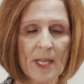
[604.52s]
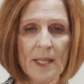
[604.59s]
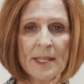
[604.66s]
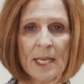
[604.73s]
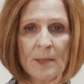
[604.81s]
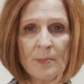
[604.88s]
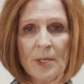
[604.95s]

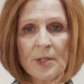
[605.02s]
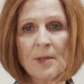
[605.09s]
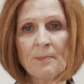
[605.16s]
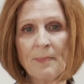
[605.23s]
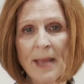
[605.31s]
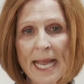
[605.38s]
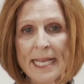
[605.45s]
then put them
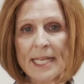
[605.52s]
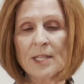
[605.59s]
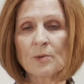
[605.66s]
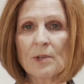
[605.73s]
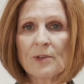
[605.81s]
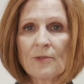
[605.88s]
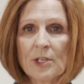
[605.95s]
back in the
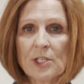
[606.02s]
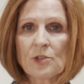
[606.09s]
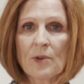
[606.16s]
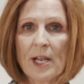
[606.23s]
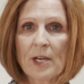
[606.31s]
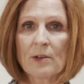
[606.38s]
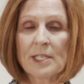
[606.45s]

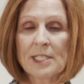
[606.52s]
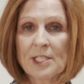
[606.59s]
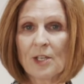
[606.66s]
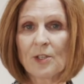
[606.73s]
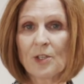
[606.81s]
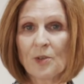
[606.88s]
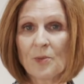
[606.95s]
refrigerator
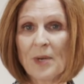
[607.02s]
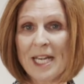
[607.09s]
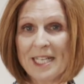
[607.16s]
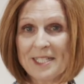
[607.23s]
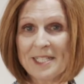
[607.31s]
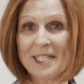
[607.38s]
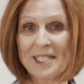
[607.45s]
until you're
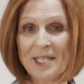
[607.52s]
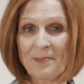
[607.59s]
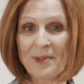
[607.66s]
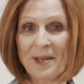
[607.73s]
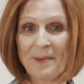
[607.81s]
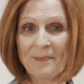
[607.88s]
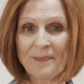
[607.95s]
ready to dip
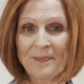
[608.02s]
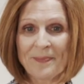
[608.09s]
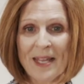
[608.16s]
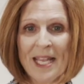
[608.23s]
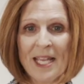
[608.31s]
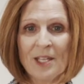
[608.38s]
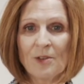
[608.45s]
them.
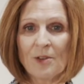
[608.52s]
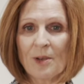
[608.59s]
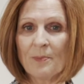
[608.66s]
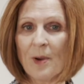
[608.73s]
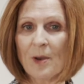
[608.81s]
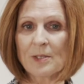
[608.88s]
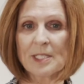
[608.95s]
You
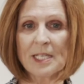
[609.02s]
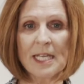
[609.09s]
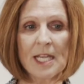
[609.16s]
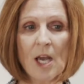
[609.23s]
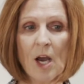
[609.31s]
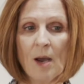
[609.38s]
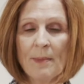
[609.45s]
can post any
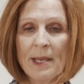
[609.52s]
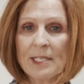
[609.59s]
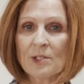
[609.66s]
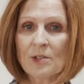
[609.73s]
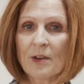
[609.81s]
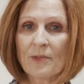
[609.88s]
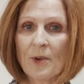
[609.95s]

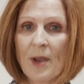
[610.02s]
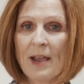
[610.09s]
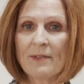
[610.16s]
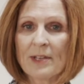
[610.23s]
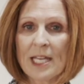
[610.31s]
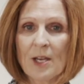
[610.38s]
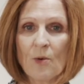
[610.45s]
comments or if you
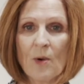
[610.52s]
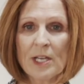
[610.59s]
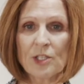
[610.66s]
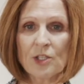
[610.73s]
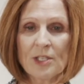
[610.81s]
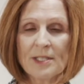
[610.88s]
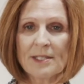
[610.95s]
have any
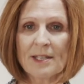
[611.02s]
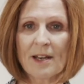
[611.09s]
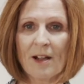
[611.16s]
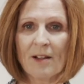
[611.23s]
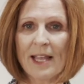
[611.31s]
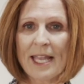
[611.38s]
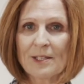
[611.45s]
questions, and
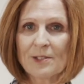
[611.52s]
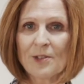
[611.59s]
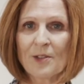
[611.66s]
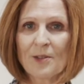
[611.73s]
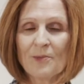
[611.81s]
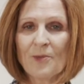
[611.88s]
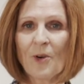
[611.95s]
I'll answer
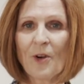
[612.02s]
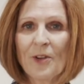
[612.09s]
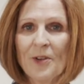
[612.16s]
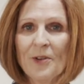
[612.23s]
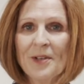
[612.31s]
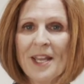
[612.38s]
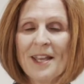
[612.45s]
them for
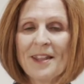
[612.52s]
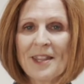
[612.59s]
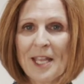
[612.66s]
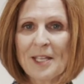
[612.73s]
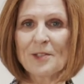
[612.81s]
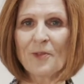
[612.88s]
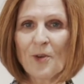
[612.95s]
you.
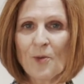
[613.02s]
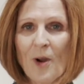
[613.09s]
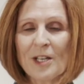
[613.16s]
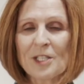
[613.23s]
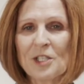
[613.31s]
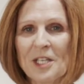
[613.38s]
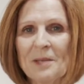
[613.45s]
Thanks for
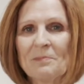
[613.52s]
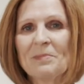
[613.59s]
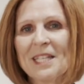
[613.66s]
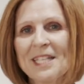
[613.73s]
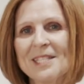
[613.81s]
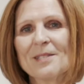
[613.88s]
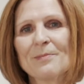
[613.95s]
watching, and
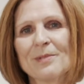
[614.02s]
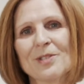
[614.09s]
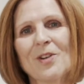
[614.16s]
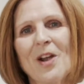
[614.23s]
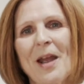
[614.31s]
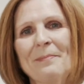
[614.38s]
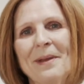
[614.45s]
please
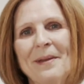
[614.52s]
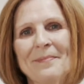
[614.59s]
subscribe.